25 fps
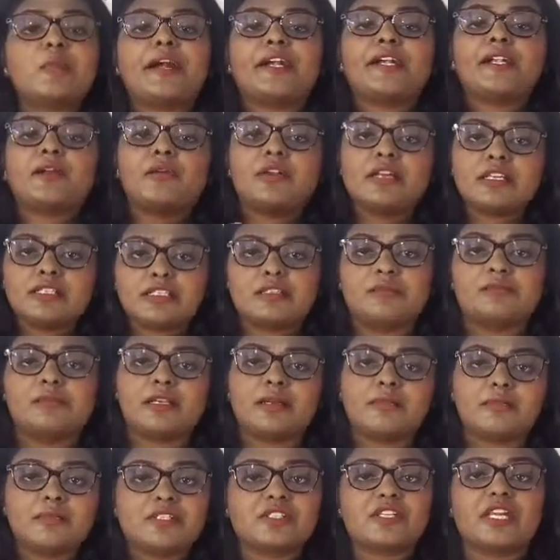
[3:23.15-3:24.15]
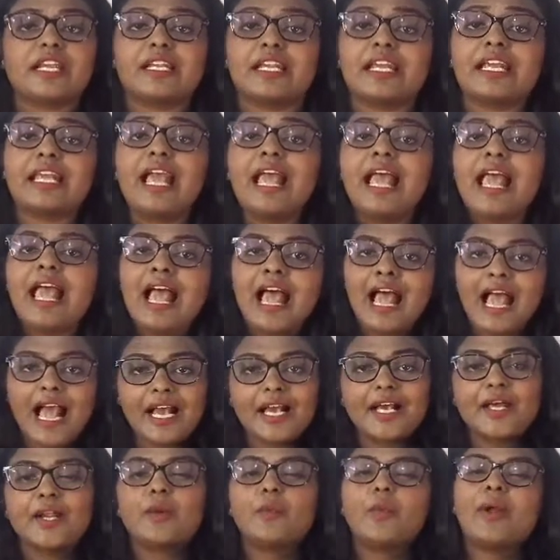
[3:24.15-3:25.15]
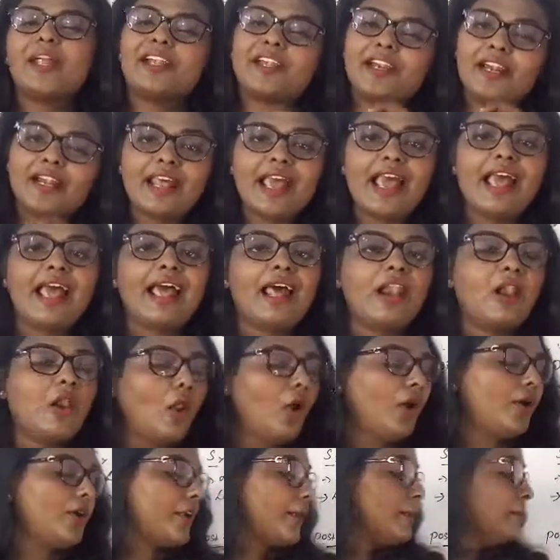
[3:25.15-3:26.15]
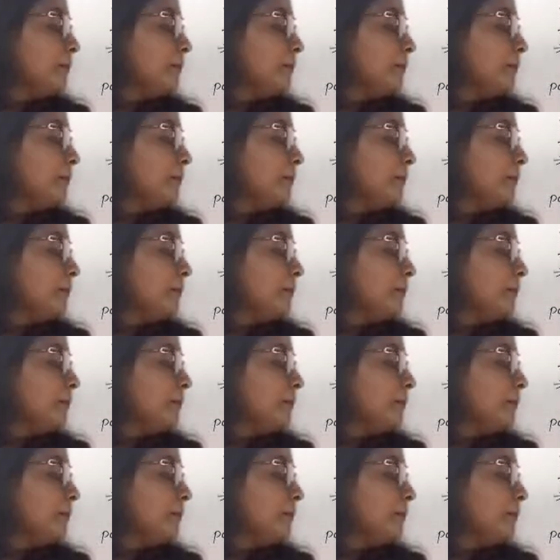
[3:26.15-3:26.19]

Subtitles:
particular symptom is getting aggravated a lot.